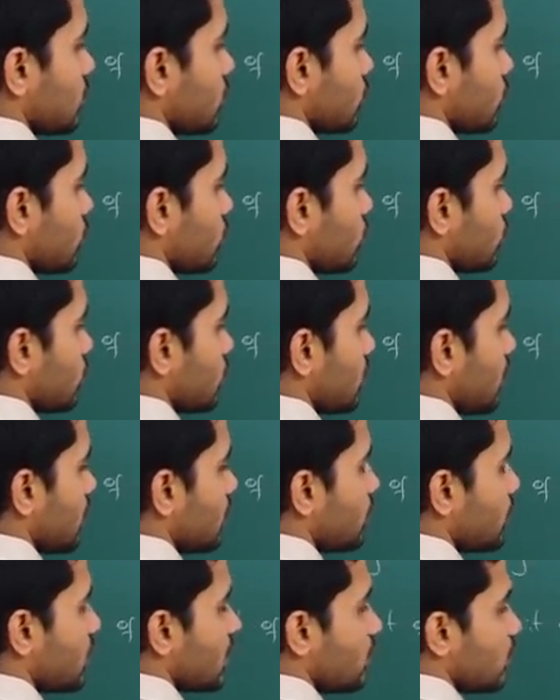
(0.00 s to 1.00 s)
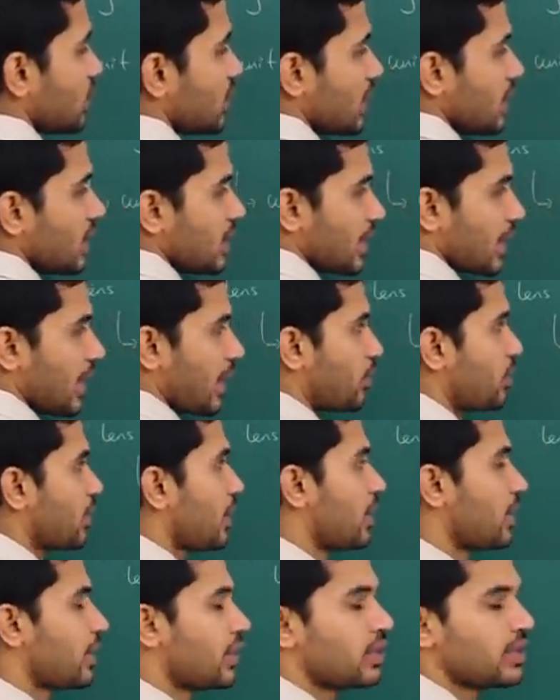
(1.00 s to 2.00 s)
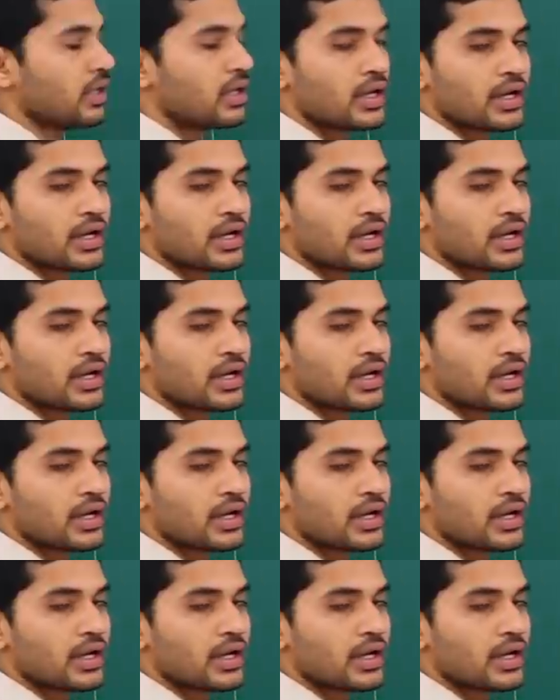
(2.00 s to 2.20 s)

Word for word: So, denoted with a capital D.